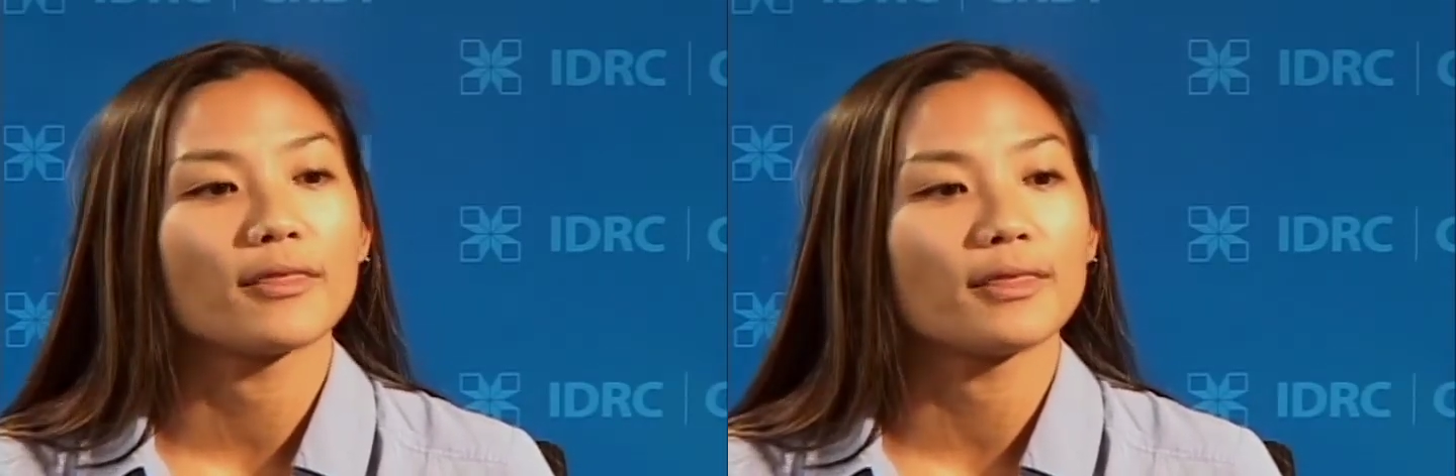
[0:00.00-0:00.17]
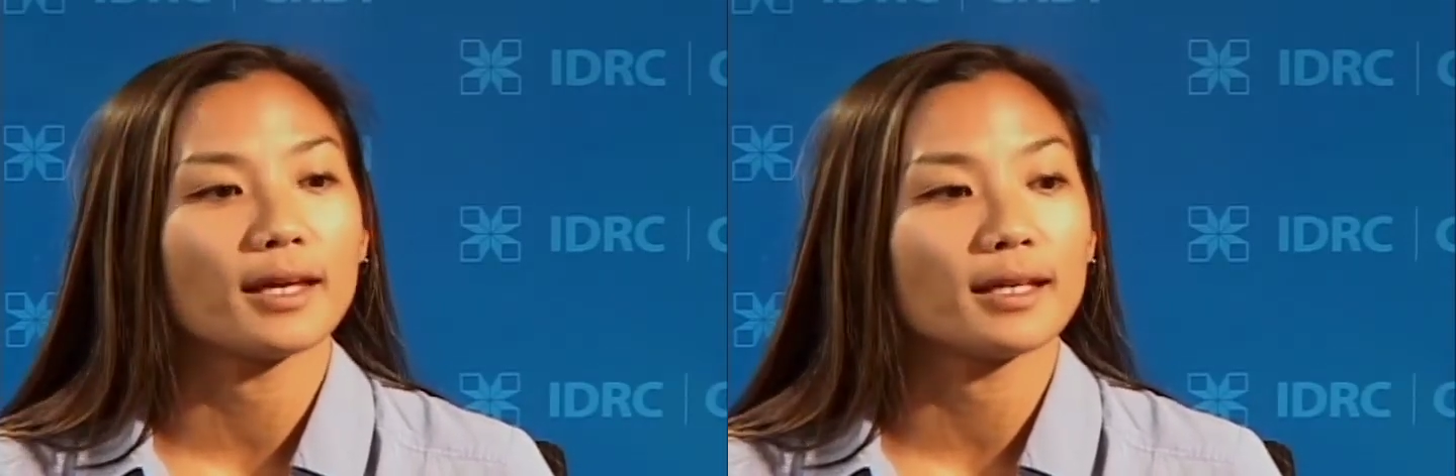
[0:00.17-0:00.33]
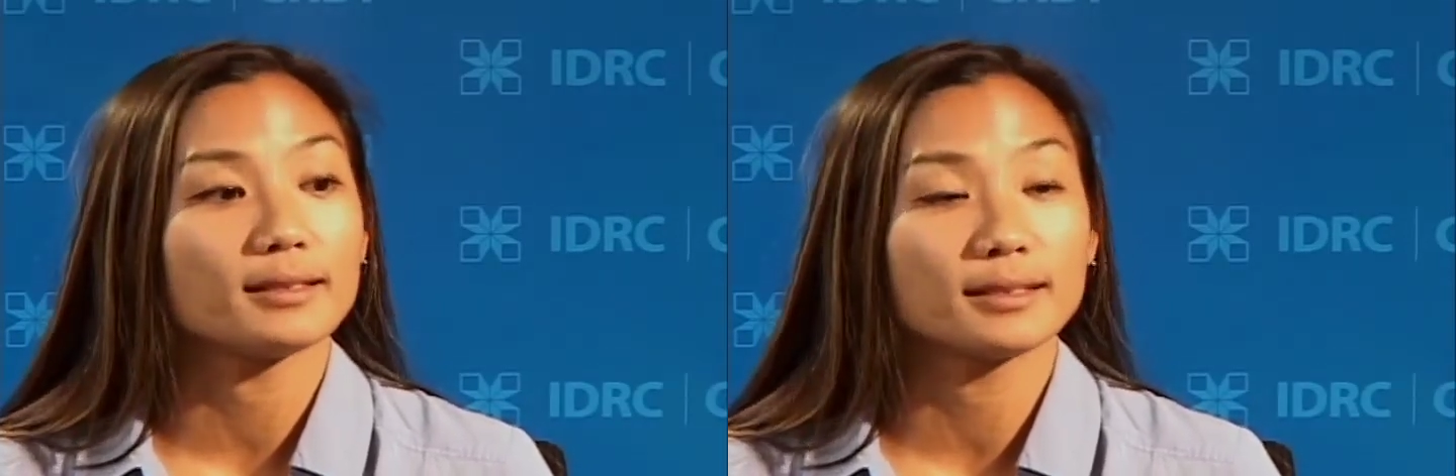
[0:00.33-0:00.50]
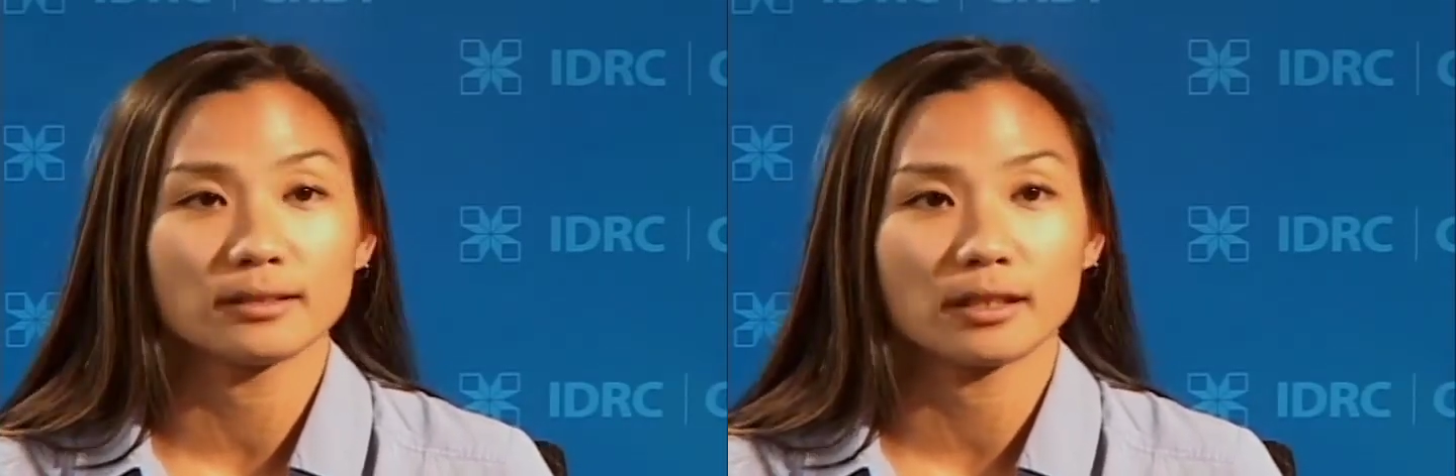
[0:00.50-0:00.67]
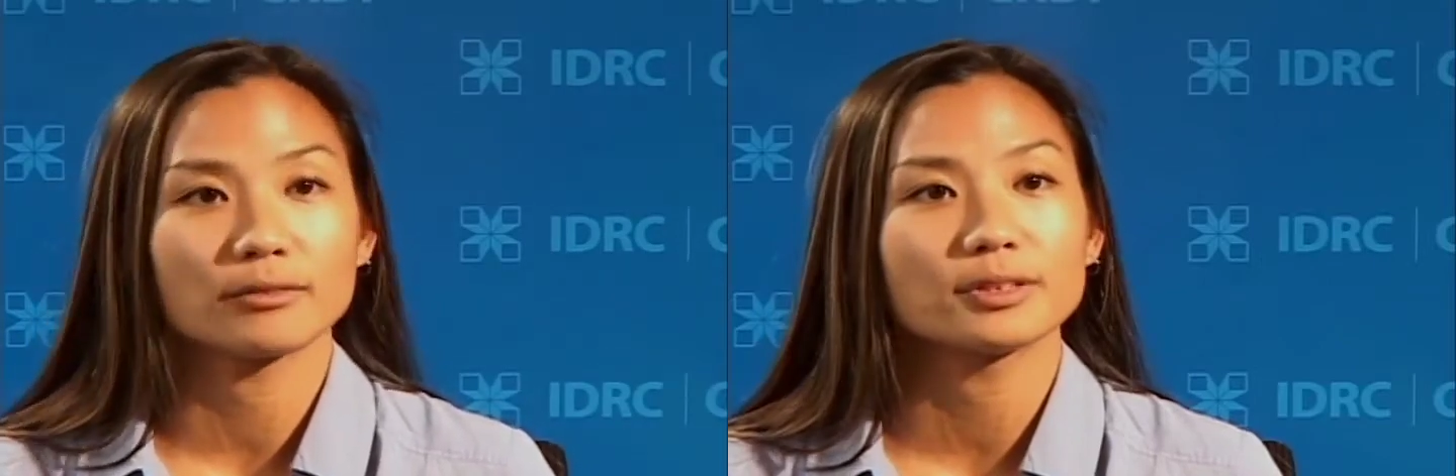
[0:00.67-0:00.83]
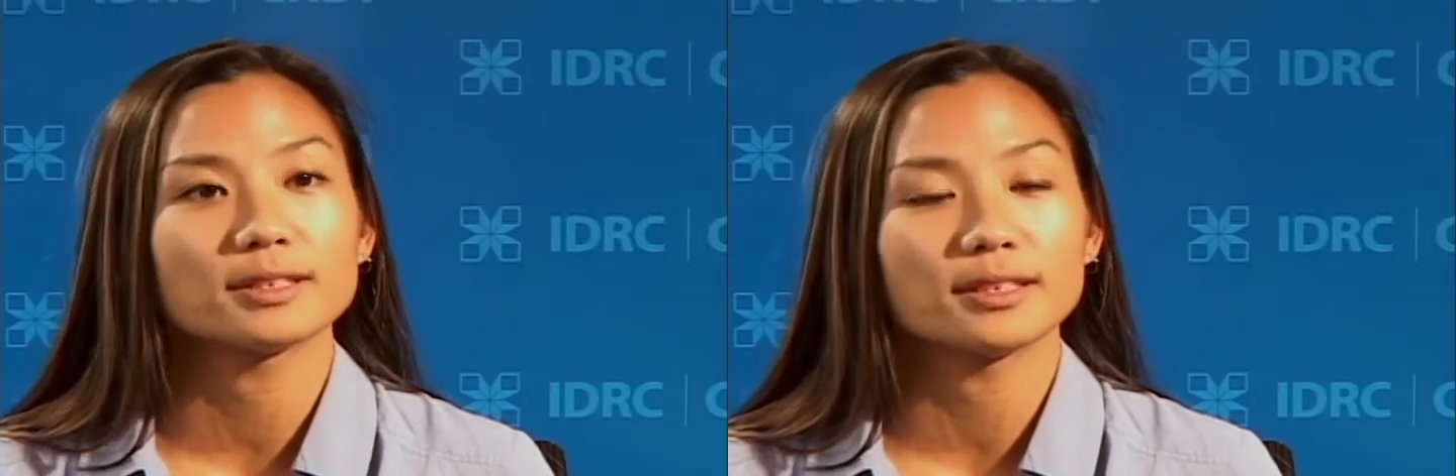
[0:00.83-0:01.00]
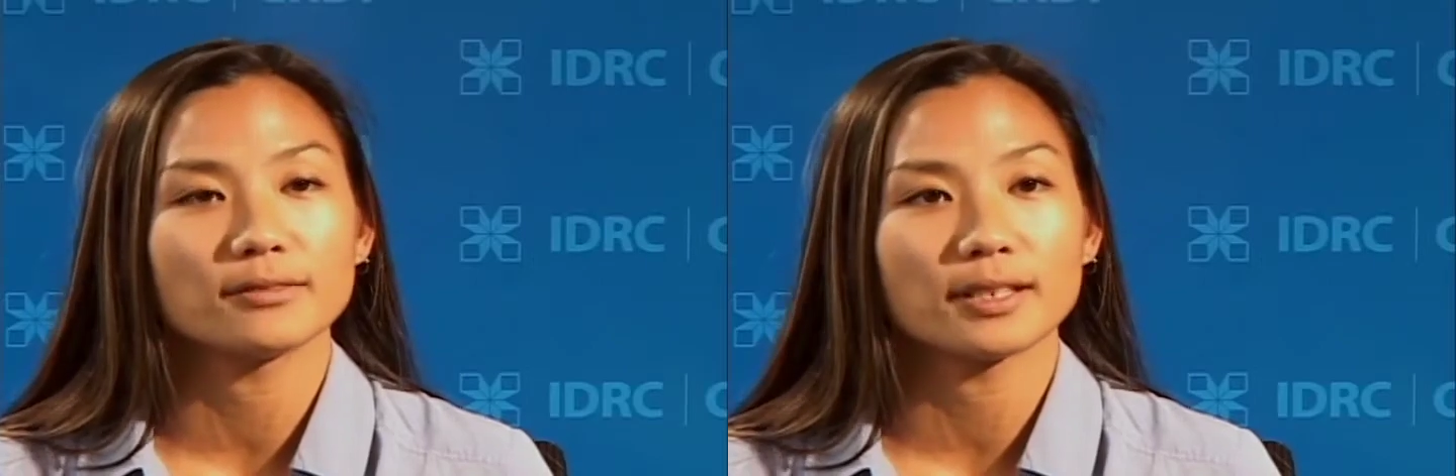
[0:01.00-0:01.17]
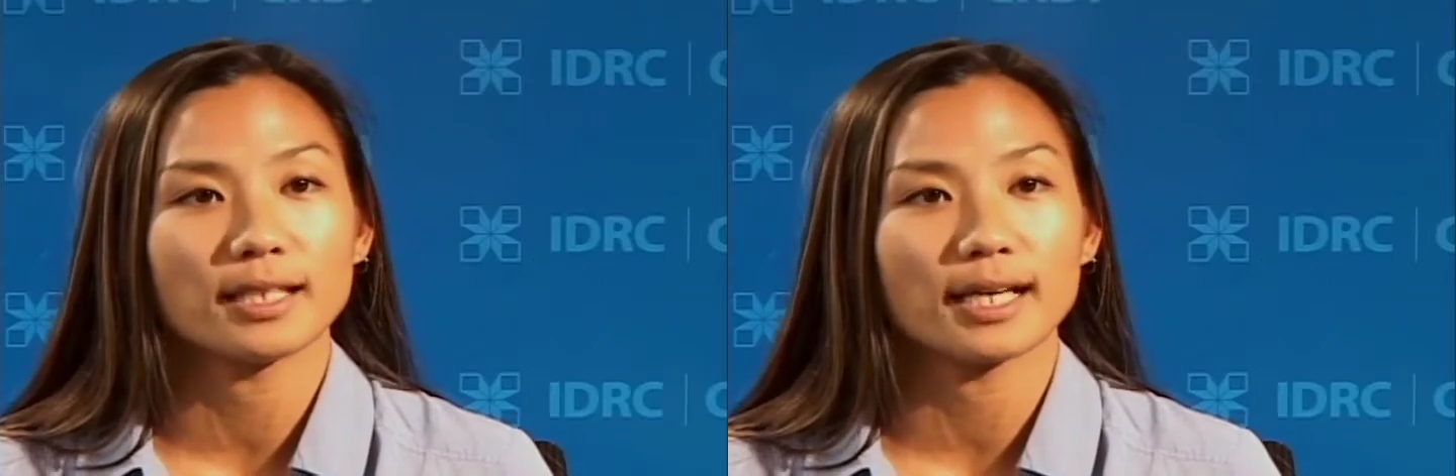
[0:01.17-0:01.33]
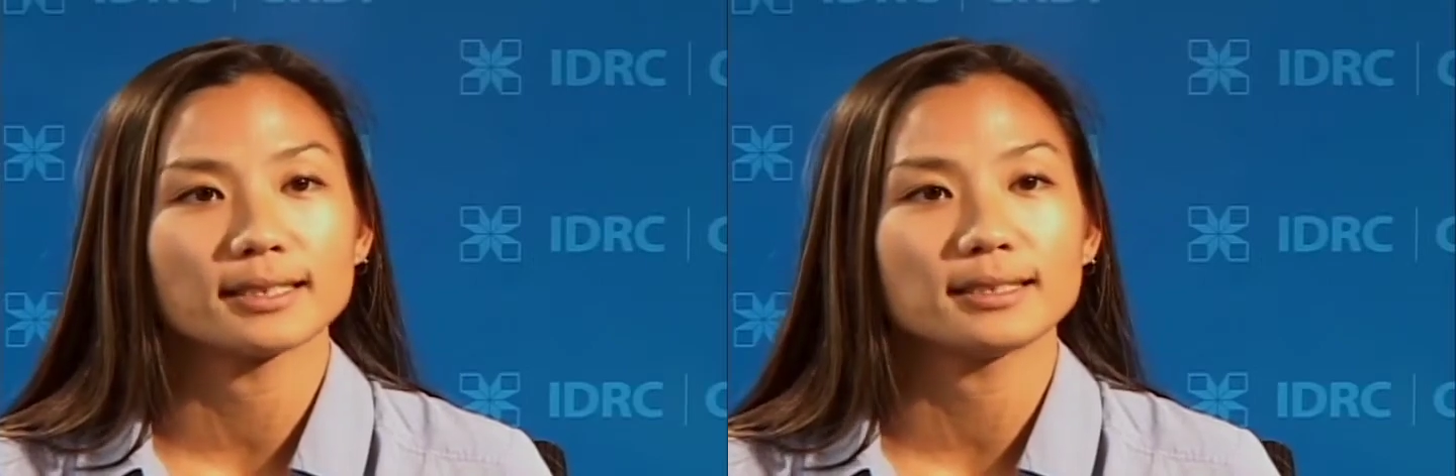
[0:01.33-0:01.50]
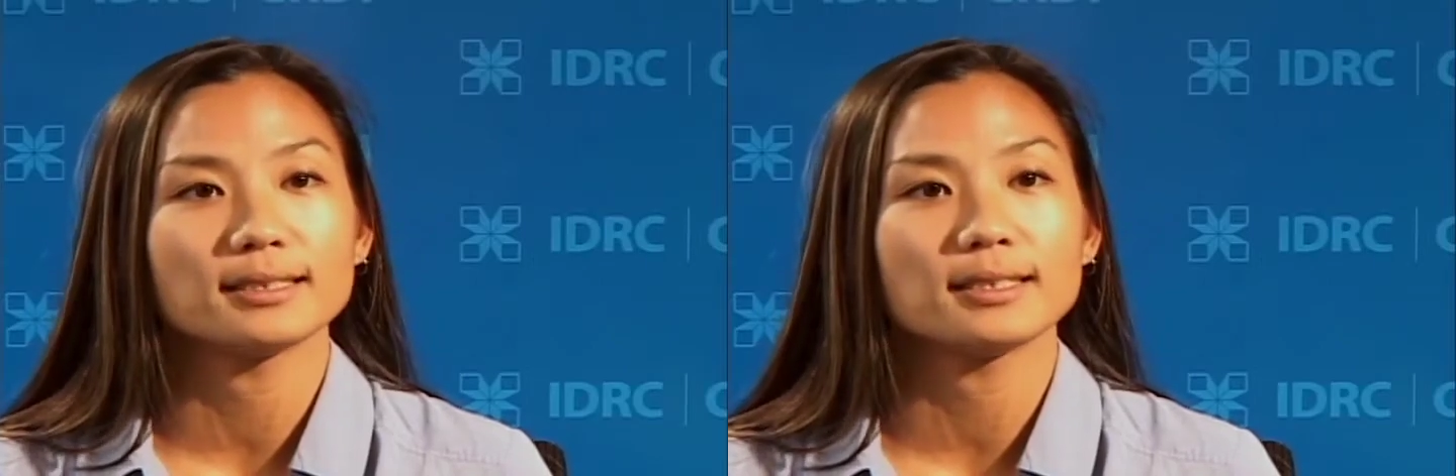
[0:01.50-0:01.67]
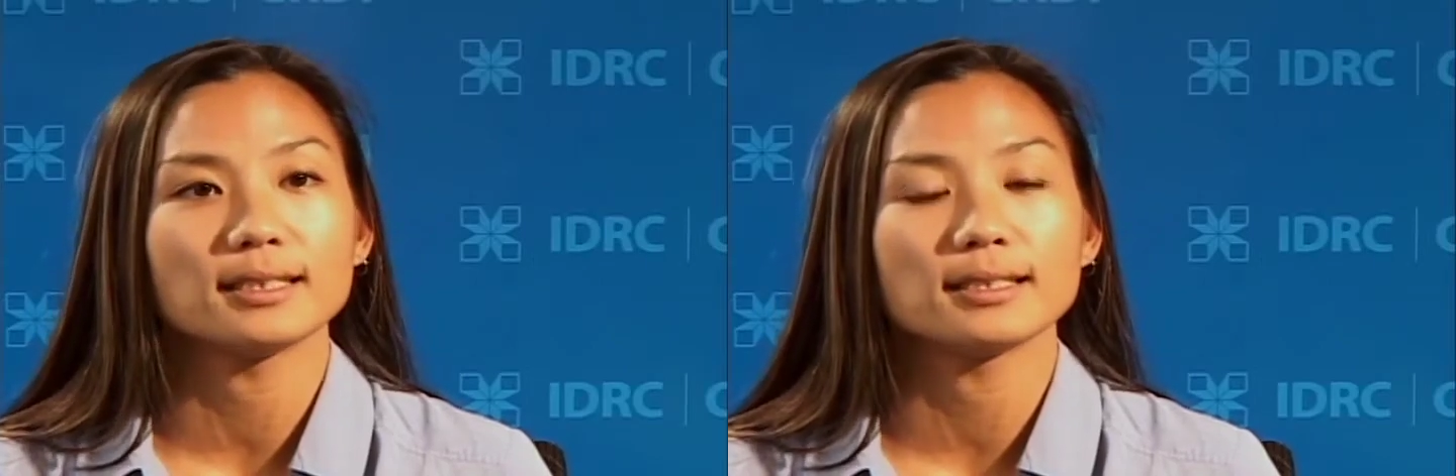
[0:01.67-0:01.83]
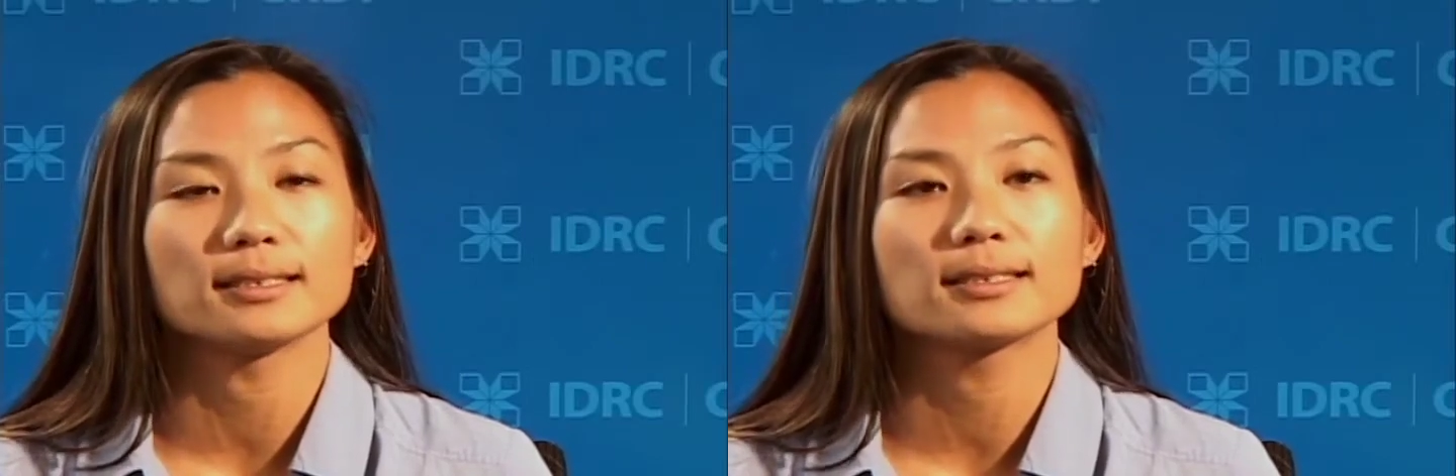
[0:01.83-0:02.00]
they did not receive any
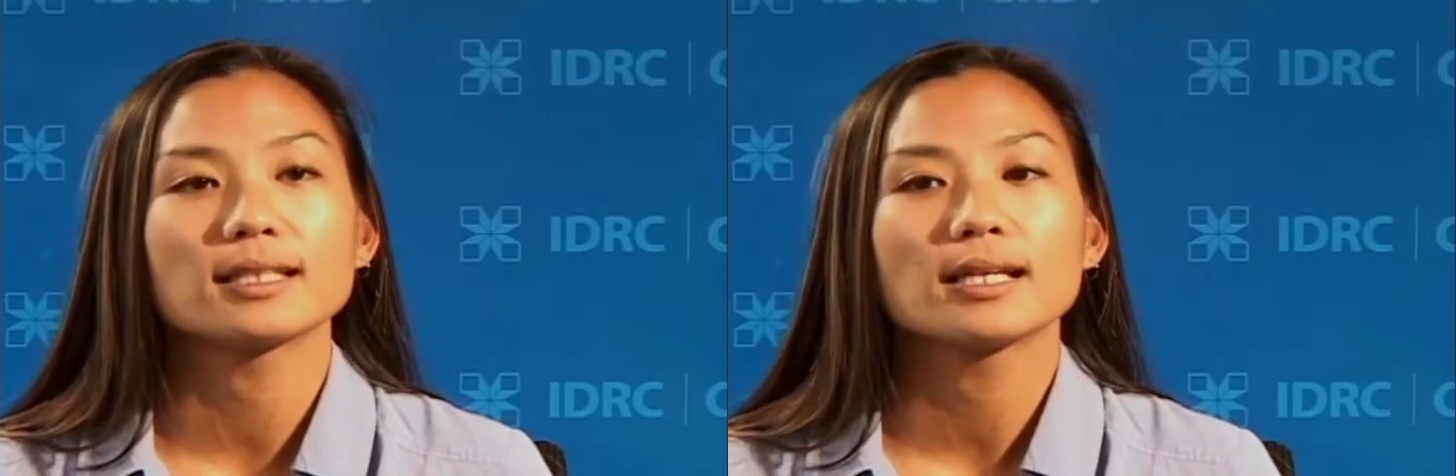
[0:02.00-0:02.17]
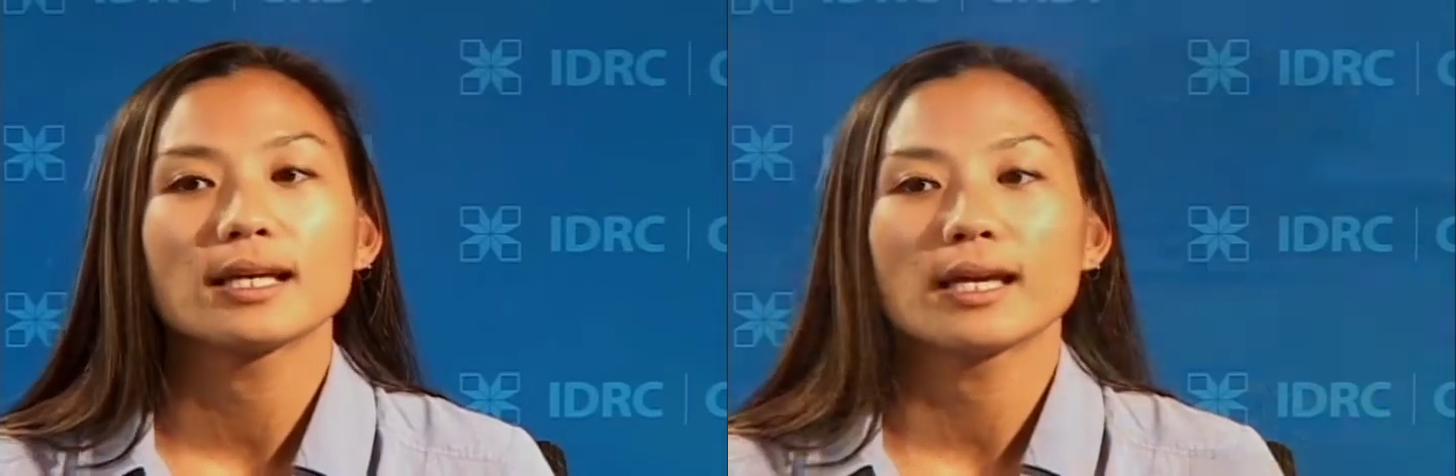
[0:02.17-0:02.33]
ICTs,